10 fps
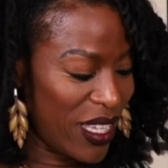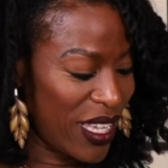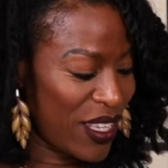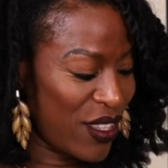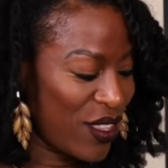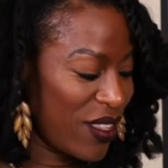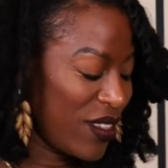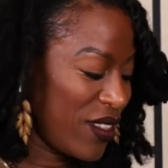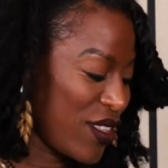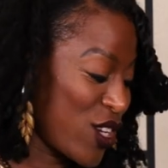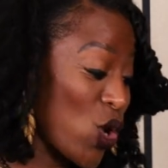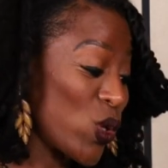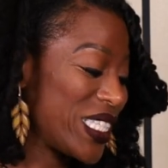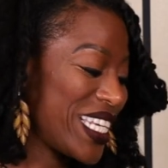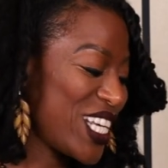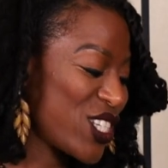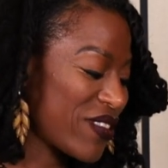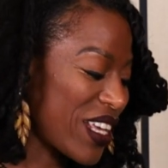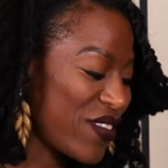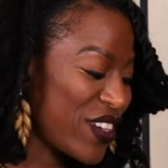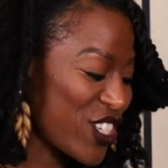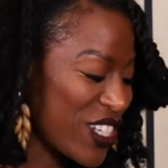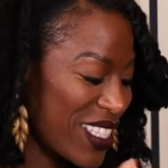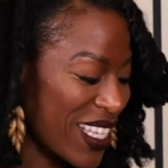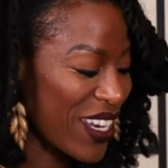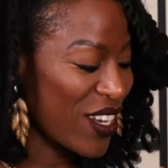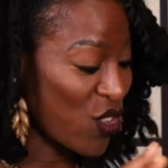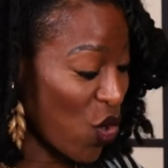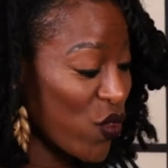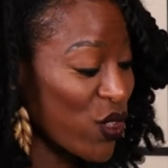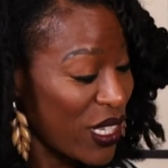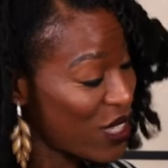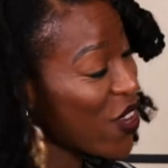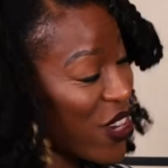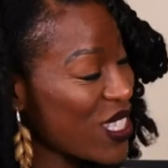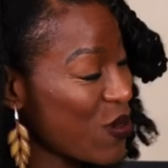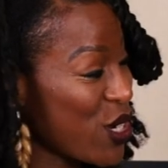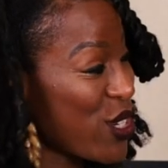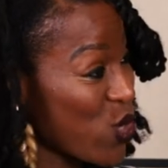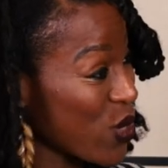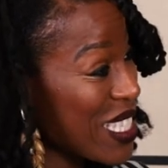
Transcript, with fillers: in the golden age of television is that a novel is very similar to a